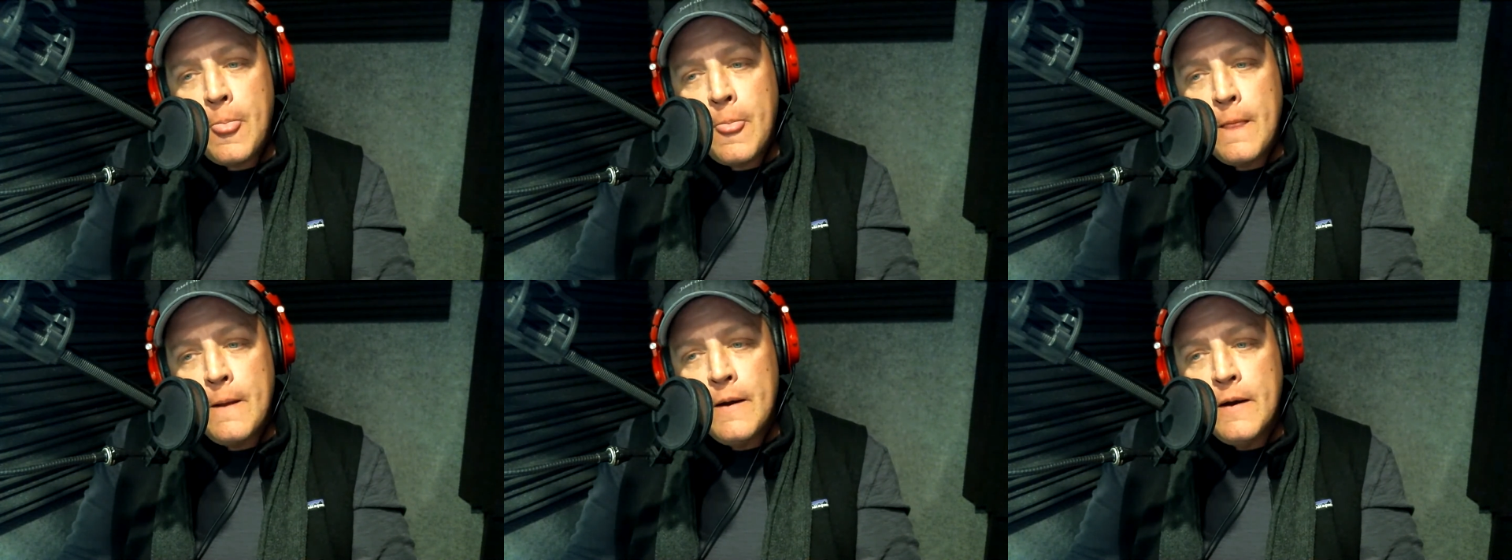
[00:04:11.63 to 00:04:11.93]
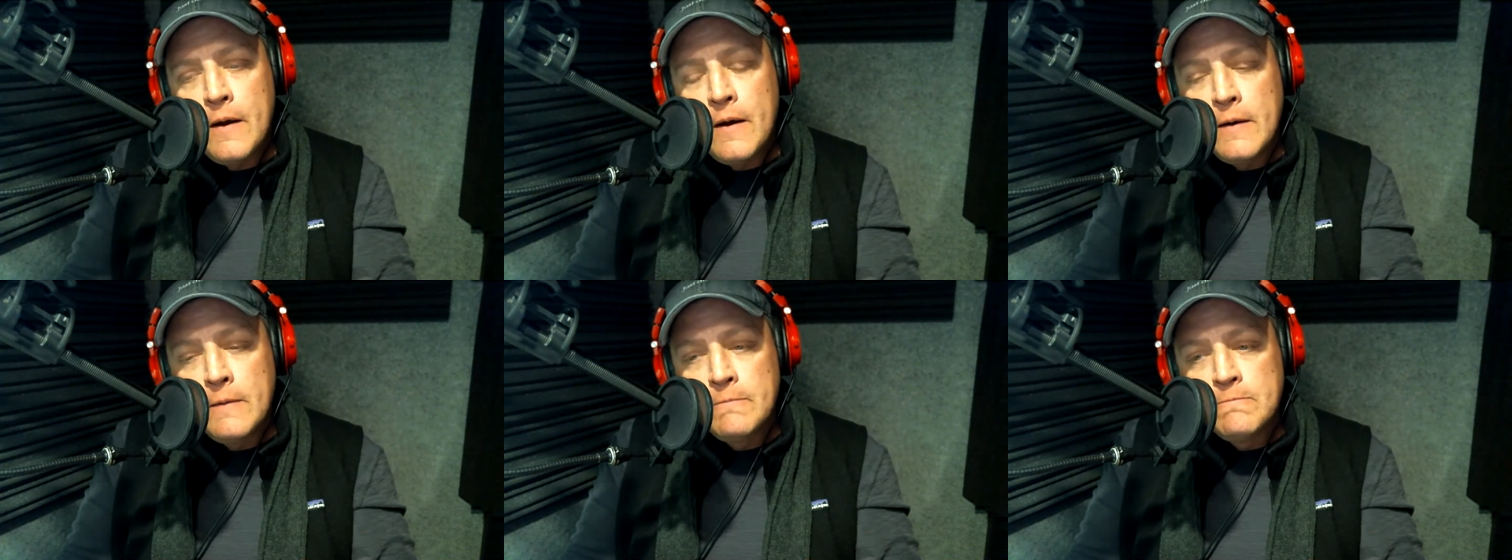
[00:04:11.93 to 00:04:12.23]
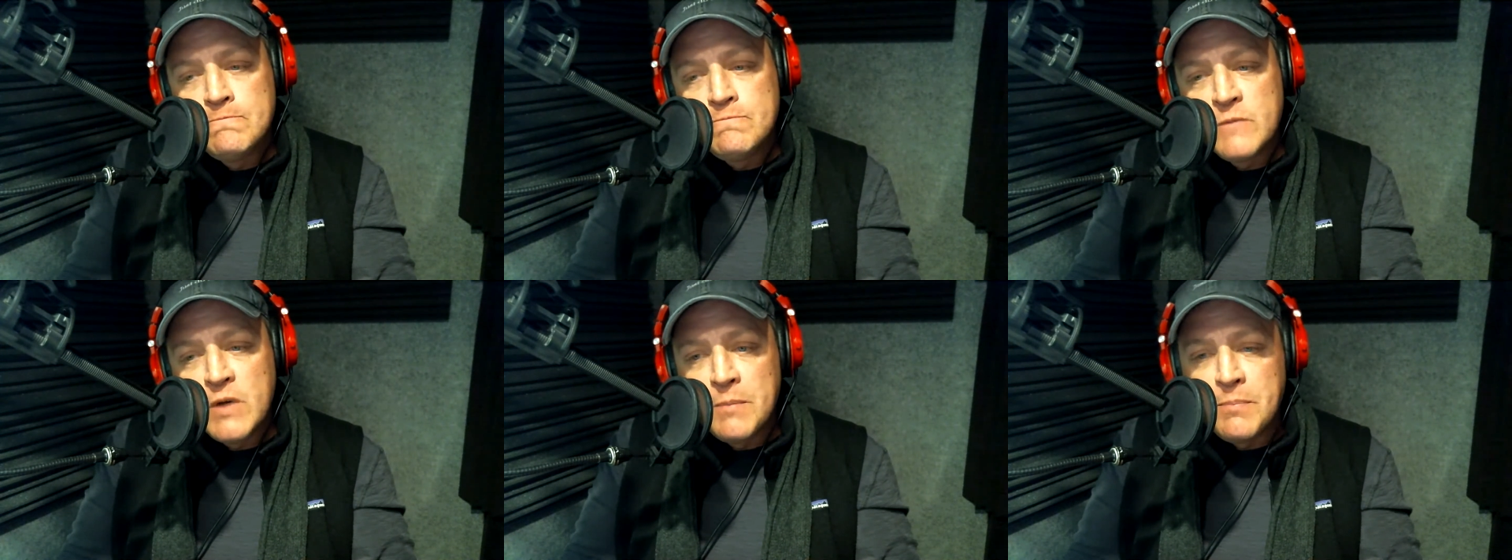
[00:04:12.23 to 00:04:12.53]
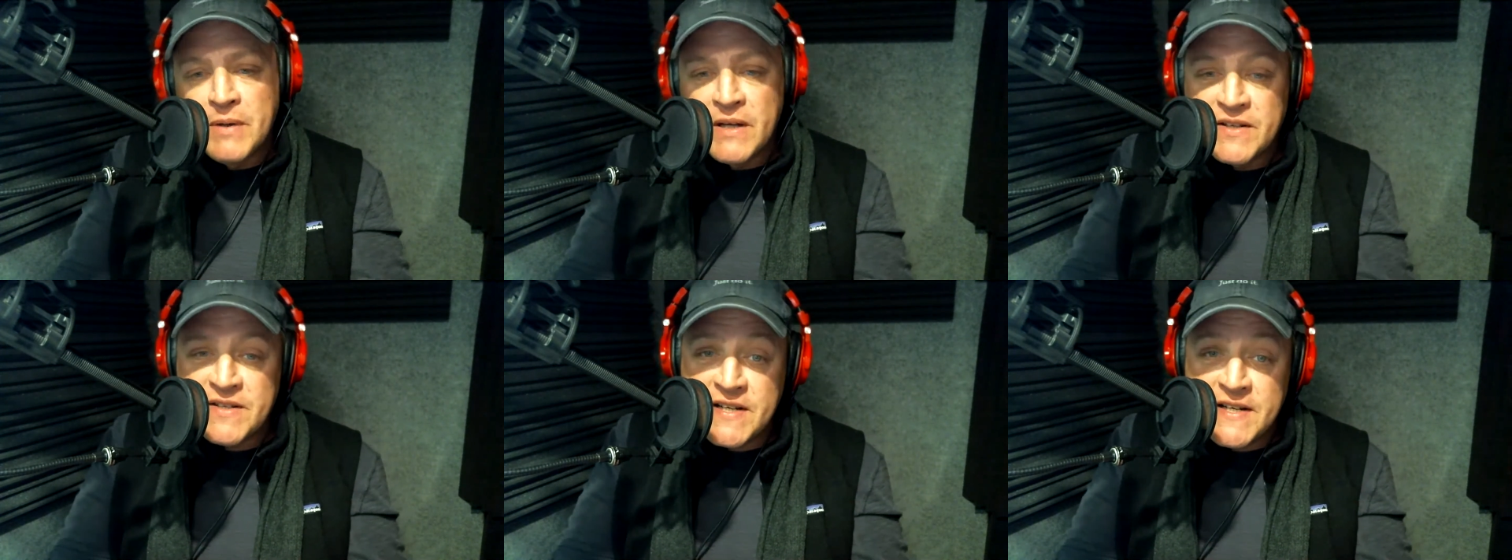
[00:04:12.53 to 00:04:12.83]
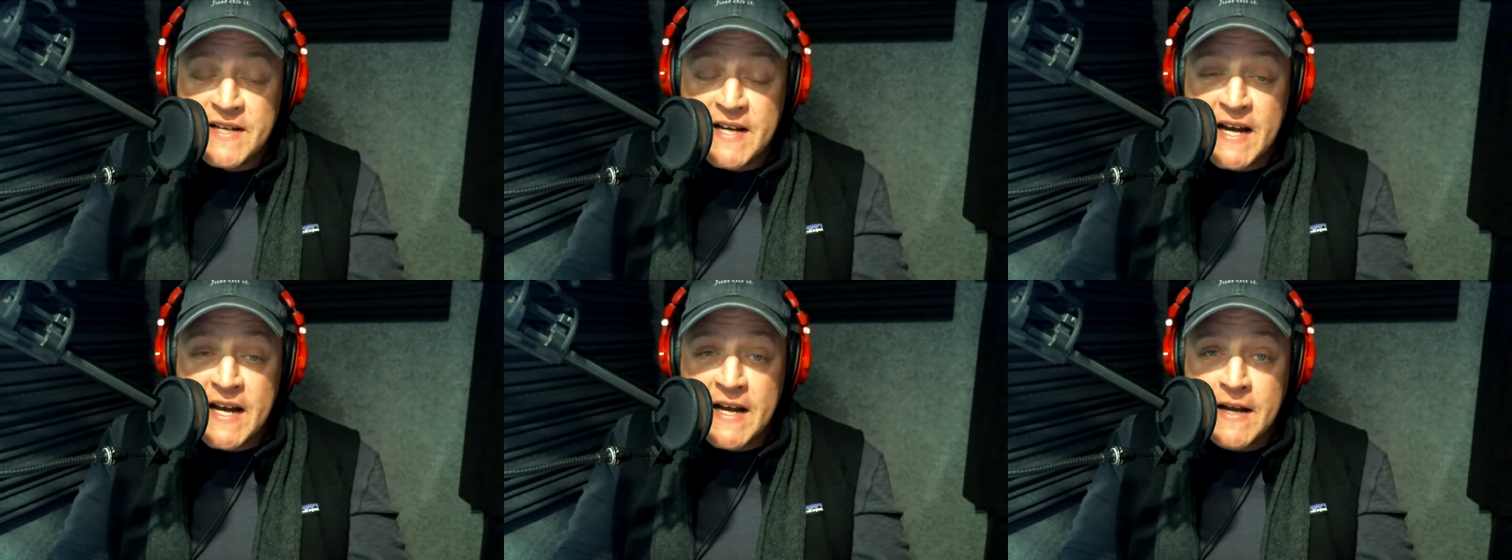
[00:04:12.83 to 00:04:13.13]
A busy
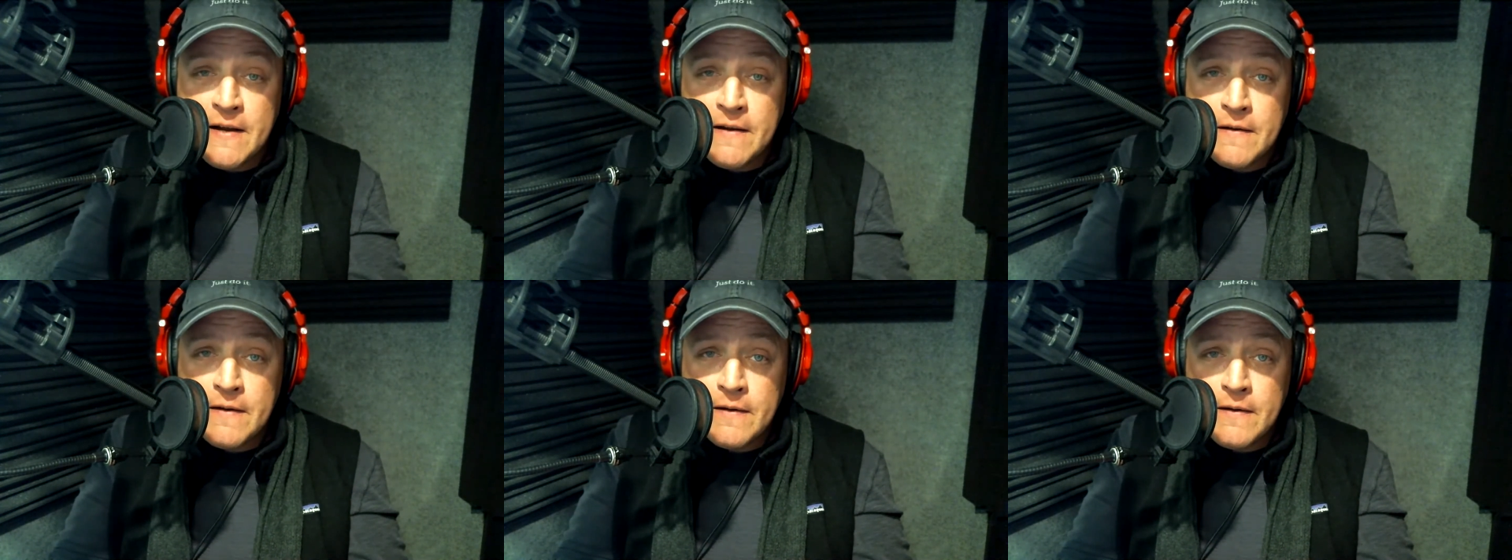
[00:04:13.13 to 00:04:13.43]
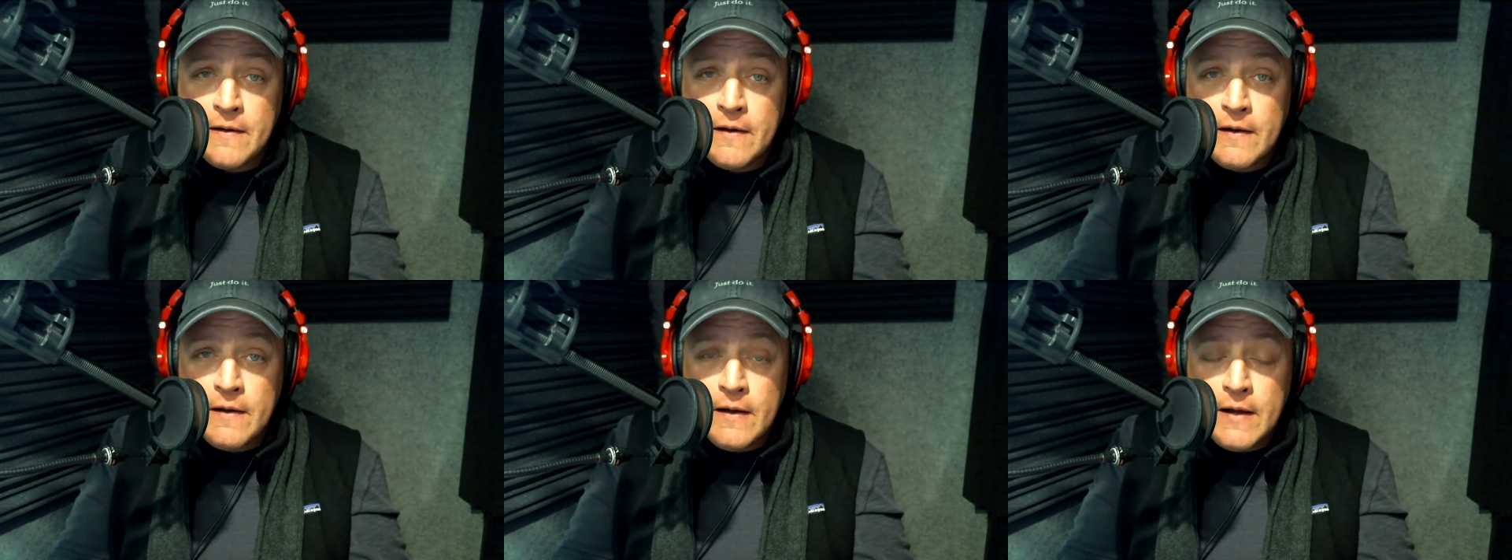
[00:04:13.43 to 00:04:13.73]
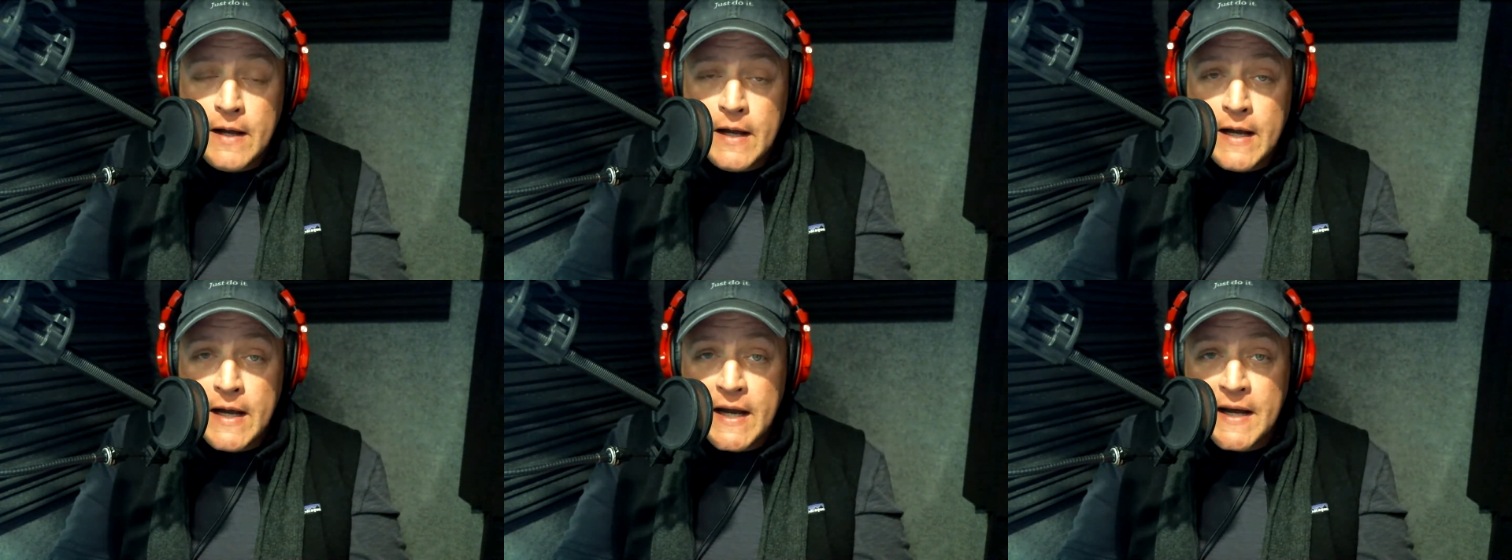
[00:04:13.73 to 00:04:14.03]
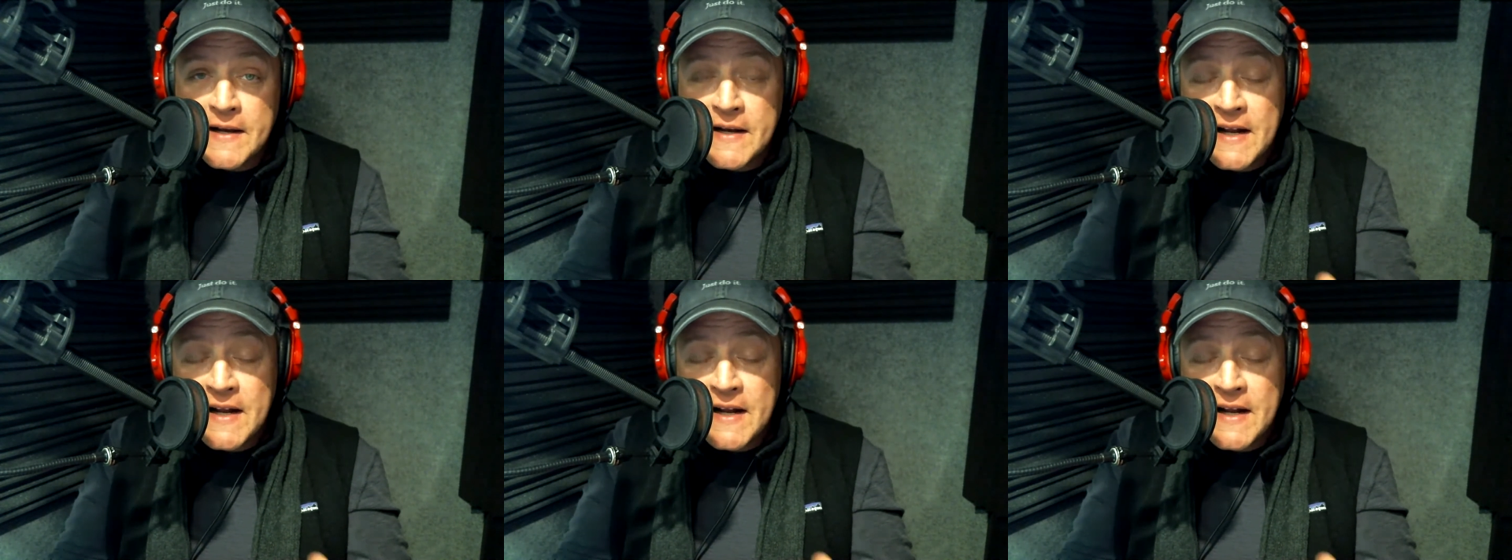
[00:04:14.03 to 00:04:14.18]
day and